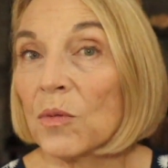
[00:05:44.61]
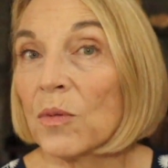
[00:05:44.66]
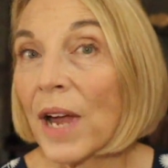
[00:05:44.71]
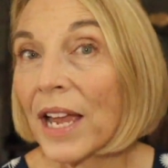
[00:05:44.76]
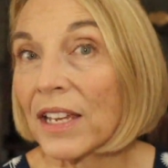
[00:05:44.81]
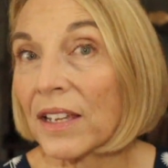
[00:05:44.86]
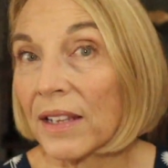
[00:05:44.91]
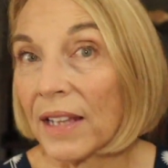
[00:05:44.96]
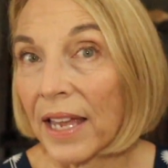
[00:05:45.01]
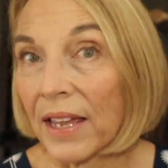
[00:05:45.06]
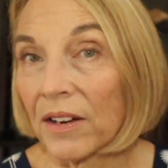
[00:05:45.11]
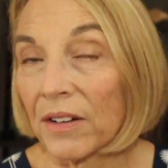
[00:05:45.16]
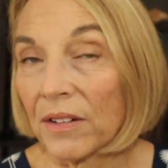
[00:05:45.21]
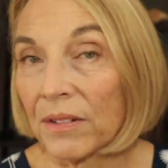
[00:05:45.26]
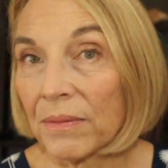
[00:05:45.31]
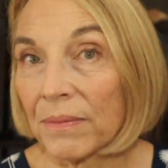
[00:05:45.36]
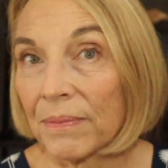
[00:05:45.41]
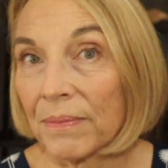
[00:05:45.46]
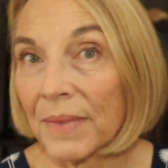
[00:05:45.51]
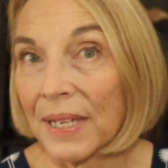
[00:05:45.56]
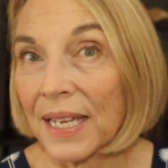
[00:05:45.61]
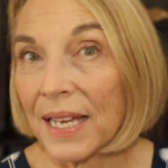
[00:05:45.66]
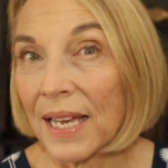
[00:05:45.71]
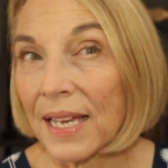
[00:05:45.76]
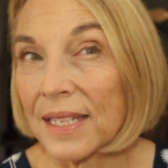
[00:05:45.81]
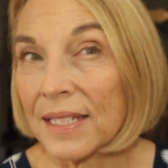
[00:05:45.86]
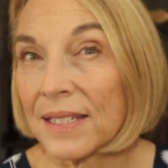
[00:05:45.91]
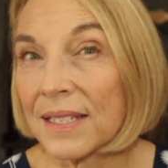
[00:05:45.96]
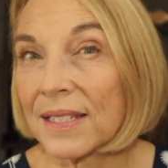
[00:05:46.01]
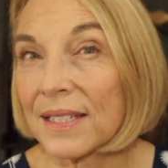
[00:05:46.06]
regulator
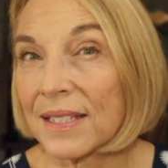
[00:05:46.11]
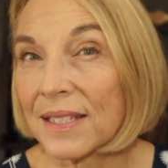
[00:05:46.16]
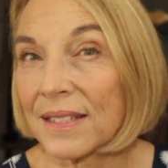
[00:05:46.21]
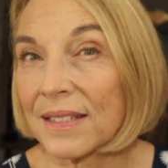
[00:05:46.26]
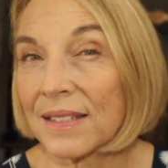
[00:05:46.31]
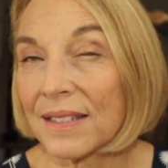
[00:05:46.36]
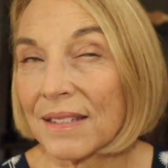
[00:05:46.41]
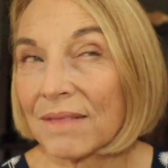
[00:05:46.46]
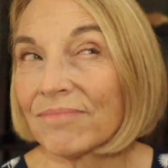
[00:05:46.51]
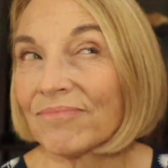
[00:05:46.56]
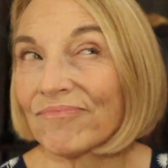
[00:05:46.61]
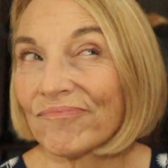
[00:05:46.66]
because